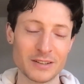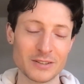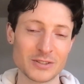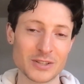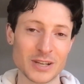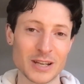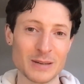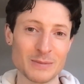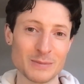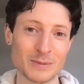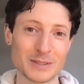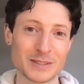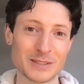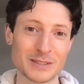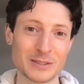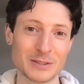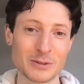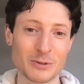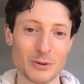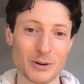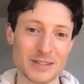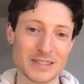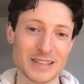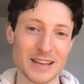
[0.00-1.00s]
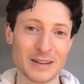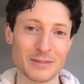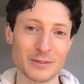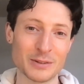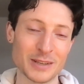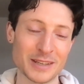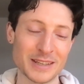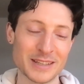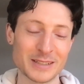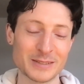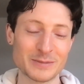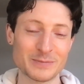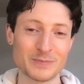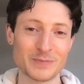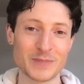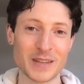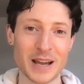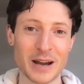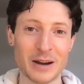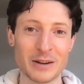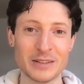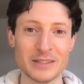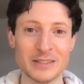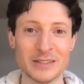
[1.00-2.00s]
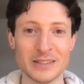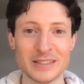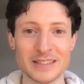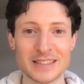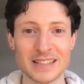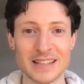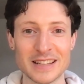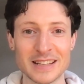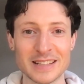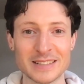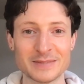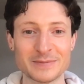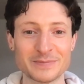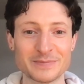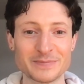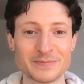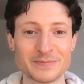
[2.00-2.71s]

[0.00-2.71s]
James, great to have you here. How are you doing today?